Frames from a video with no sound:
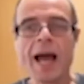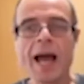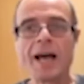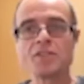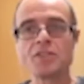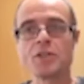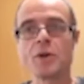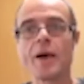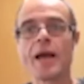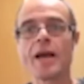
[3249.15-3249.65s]

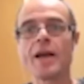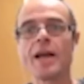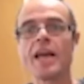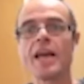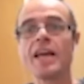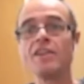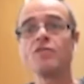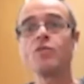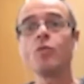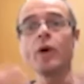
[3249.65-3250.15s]
And so eh,
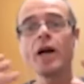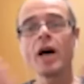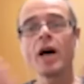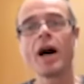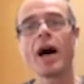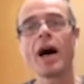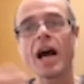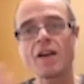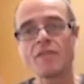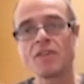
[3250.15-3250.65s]
if we
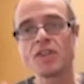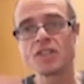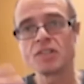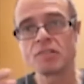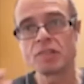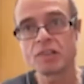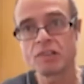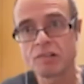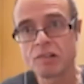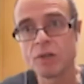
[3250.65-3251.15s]
are having to
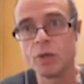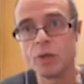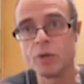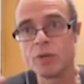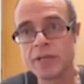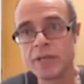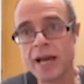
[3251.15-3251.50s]
recruit